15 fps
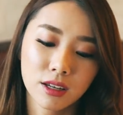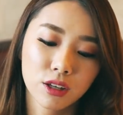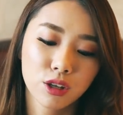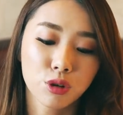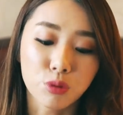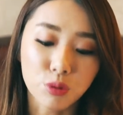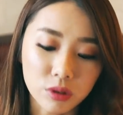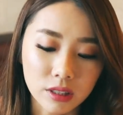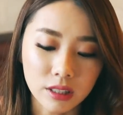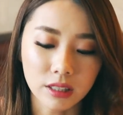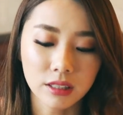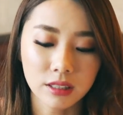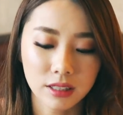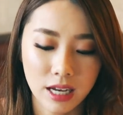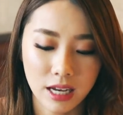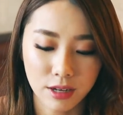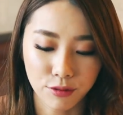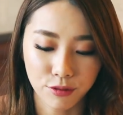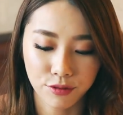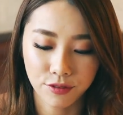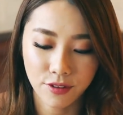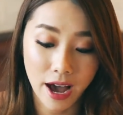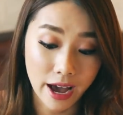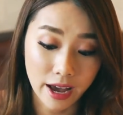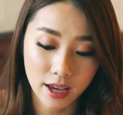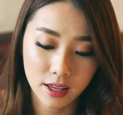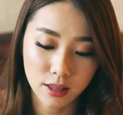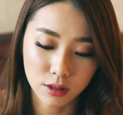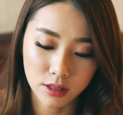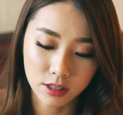cuter kind of
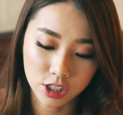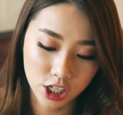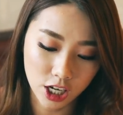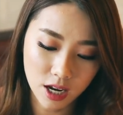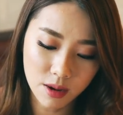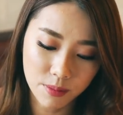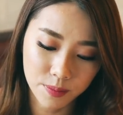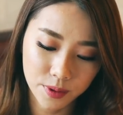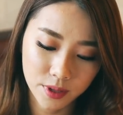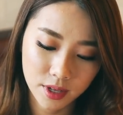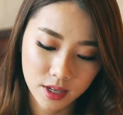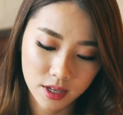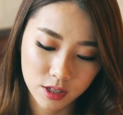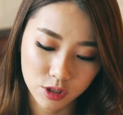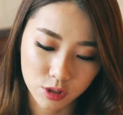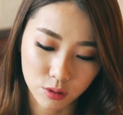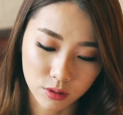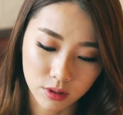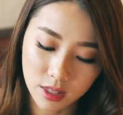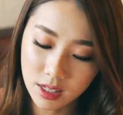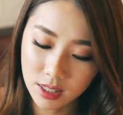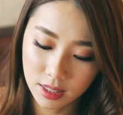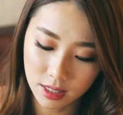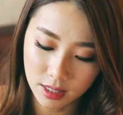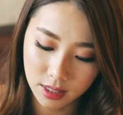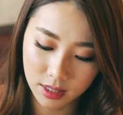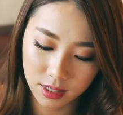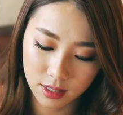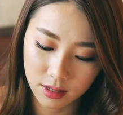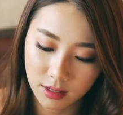eye shape. So this
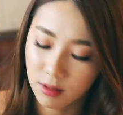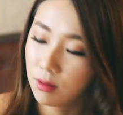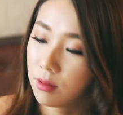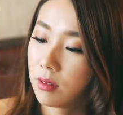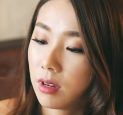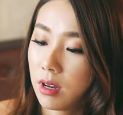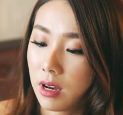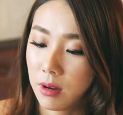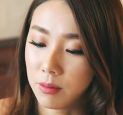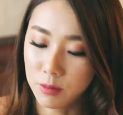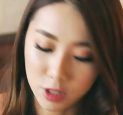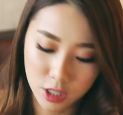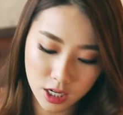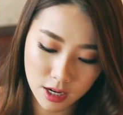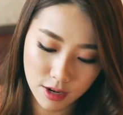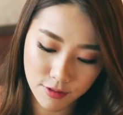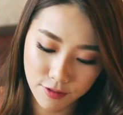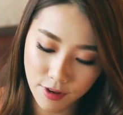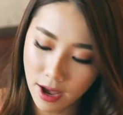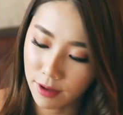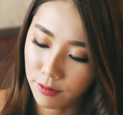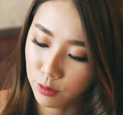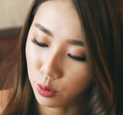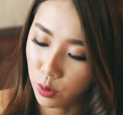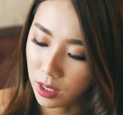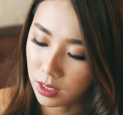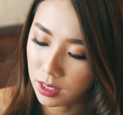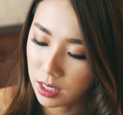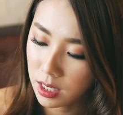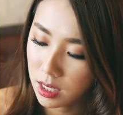is
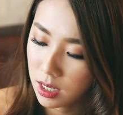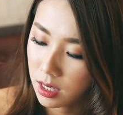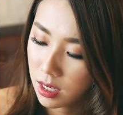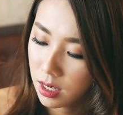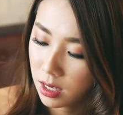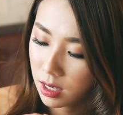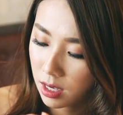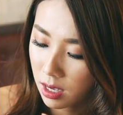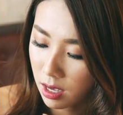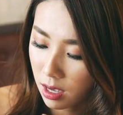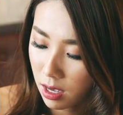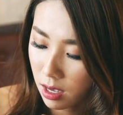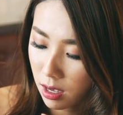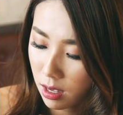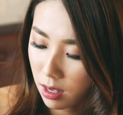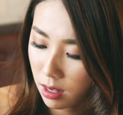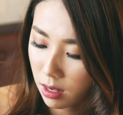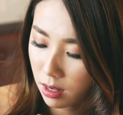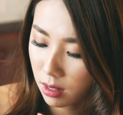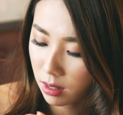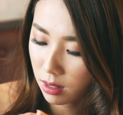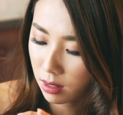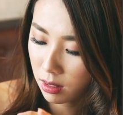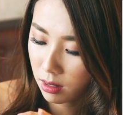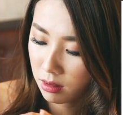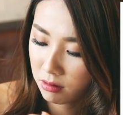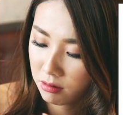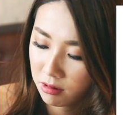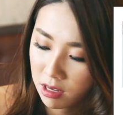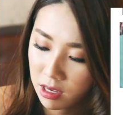G520, and
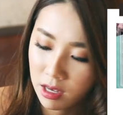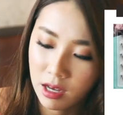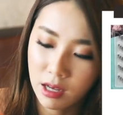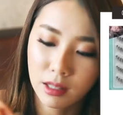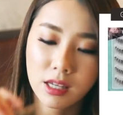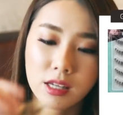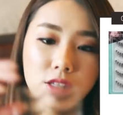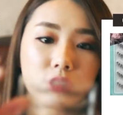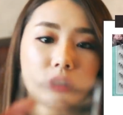I think it's